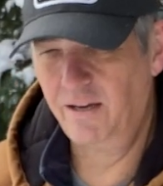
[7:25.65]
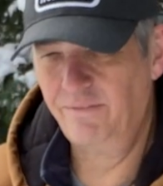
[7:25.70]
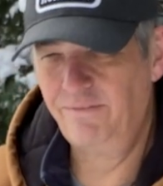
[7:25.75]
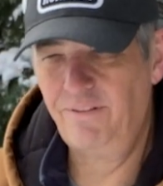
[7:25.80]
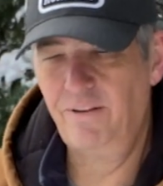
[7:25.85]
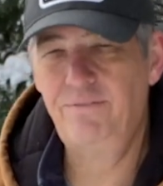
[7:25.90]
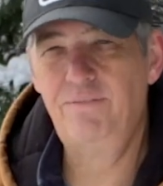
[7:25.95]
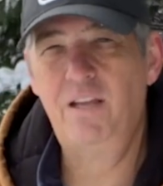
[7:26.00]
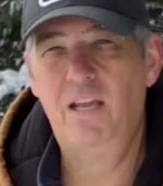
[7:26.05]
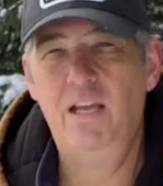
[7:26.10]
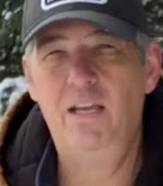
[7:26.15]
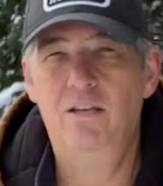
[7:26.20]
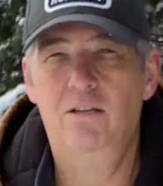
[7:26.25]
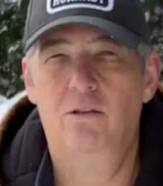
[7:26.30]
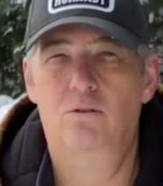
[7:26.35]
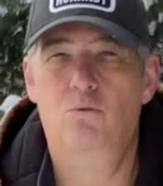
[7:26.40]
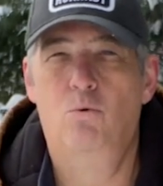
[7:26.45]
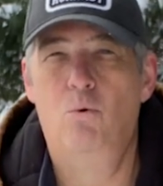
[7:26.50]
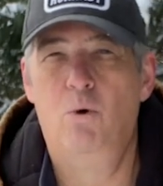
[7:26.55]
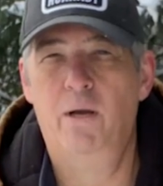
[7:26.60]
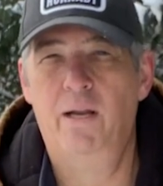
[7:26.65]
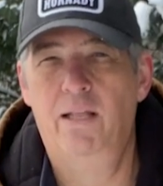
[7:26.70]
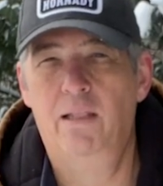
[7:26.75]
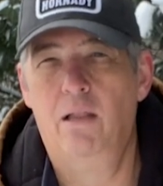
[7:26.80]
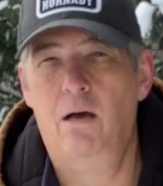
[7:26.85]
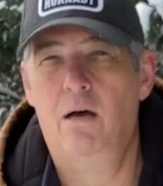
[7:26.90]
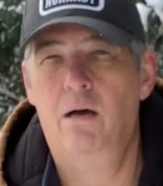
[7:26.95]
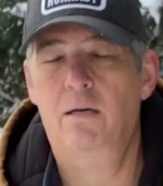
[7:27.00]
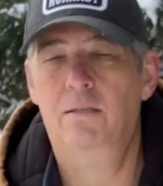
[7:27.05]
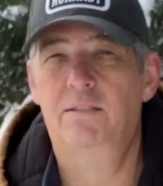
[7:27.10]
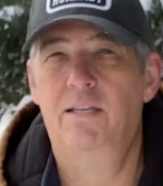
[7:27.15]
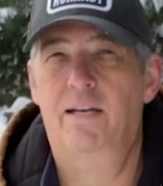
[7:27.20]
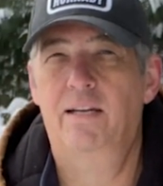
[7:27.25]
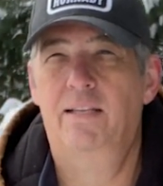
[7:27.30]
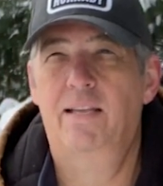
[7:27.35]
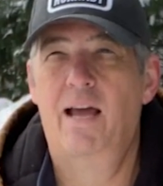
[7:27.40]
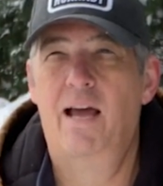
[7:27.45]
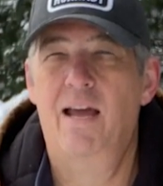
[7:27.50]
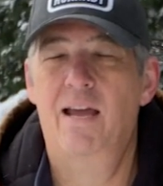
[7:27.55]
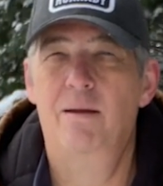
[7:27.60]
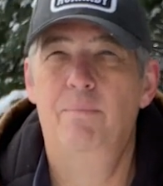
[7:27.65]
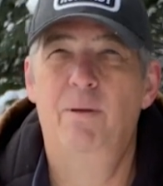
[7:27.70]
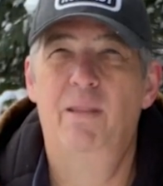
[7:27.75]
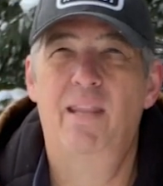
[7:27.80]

15 to 20 logs at a time,